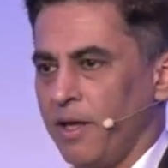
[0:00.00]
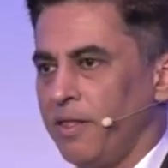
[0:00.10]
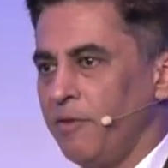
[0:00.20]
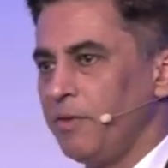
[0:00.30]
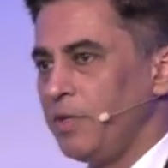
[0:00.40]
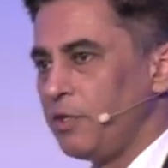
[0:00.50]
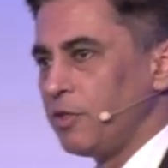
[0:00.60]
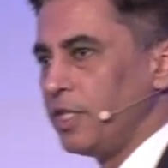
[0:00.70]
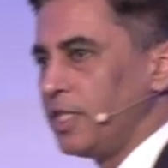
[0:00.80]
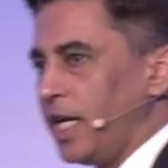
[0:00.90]
Then we need to
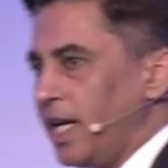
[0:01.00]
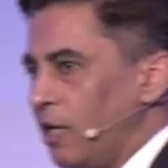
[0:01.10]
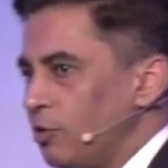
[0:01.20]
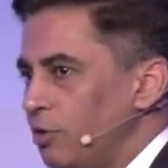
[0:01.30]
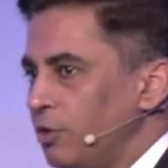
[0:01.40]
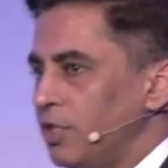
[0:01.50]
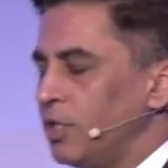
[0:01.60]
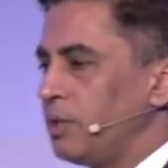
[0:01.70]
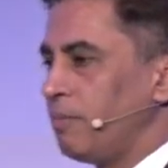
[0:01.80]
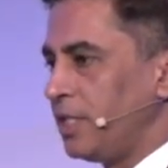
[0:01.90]
design how
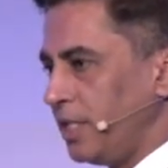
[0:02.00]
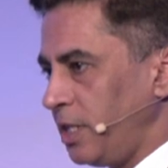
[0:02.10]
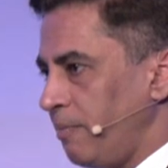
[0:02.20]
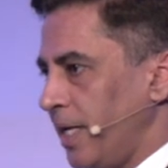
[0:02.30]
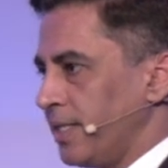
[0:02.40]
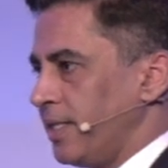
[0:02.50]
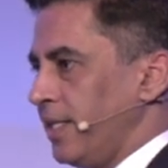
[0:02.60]
students participate